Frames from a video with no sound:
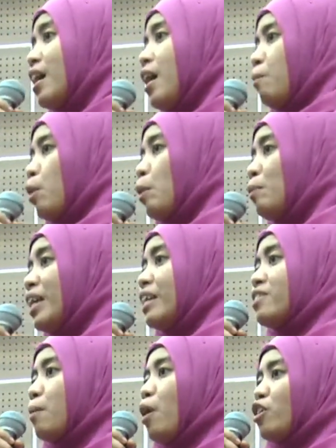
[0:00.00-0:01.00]
Probably it's
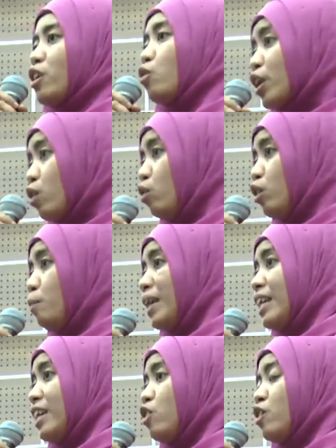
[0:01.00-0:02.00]
about the curriculum in
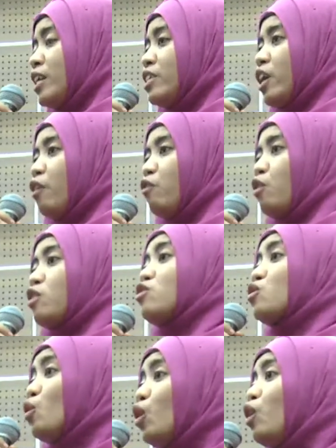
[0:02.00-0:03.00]
Indonesia for
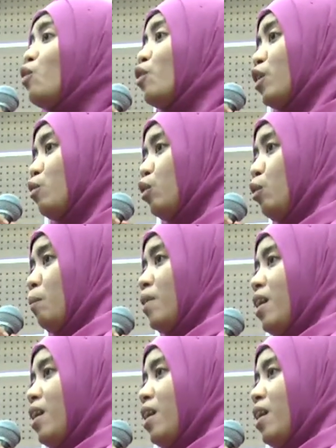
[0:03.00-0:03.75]
school curriculum,